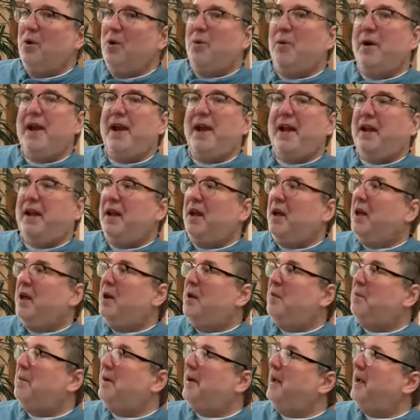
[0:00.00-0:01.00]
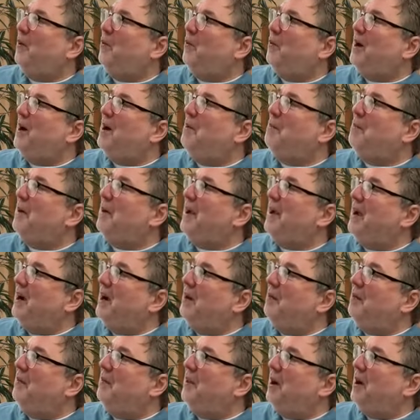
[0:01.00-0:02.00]
Wait, but I want
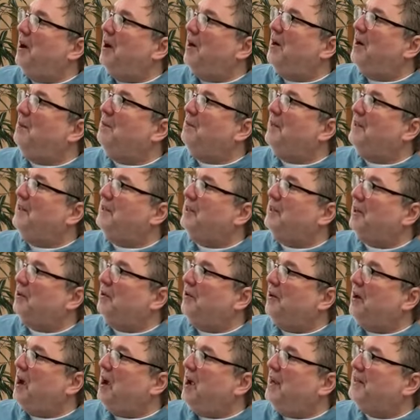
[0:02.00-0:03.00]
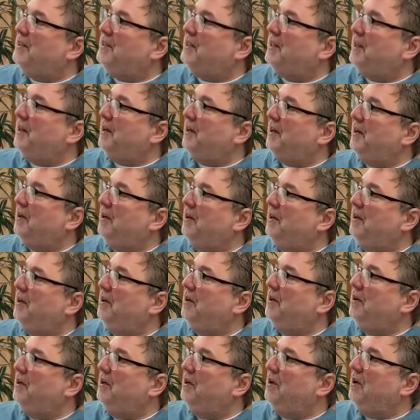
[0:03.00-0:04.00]
the arm that's across
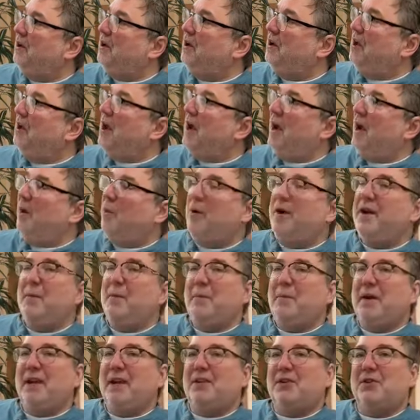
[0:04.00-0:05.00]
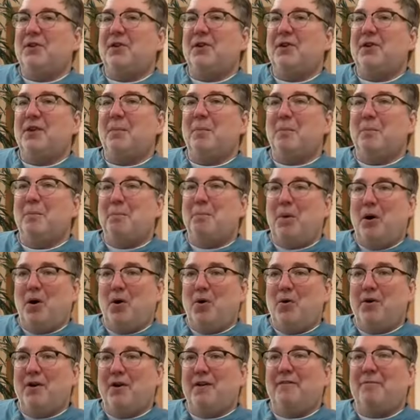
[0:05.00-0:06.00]
here. I want to make sure the
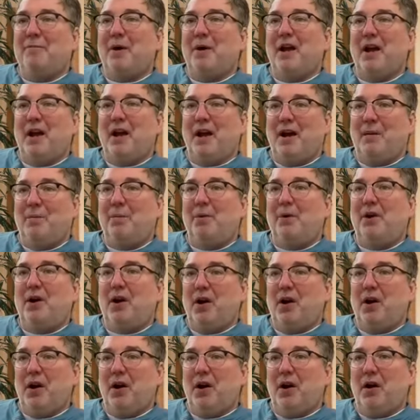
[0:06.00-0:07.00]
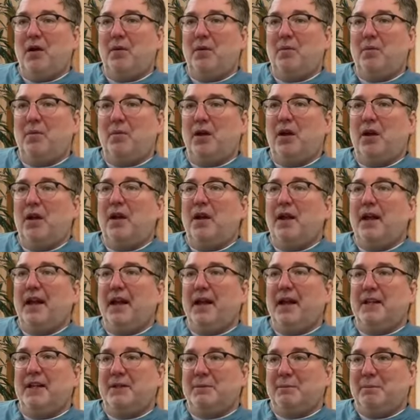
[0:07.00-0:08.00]
bone of my upper arm
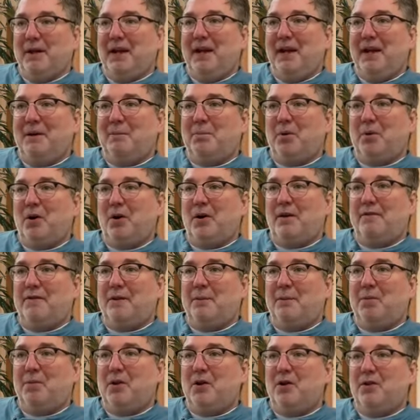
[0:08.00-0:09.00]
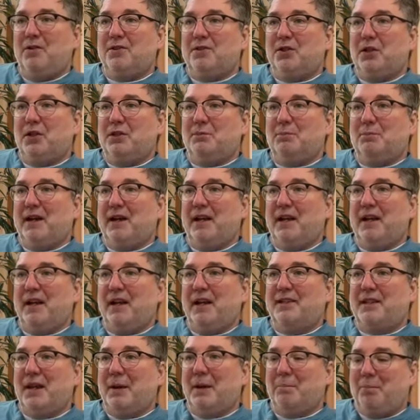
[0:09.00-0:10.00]
is being part of the pose. So
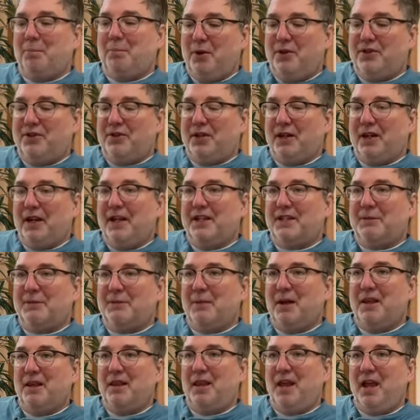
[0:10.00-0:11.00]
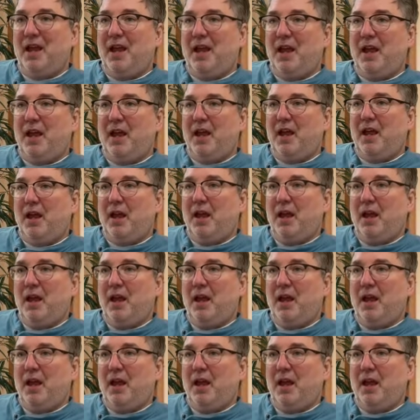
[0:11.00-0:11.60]
as I push against my leg,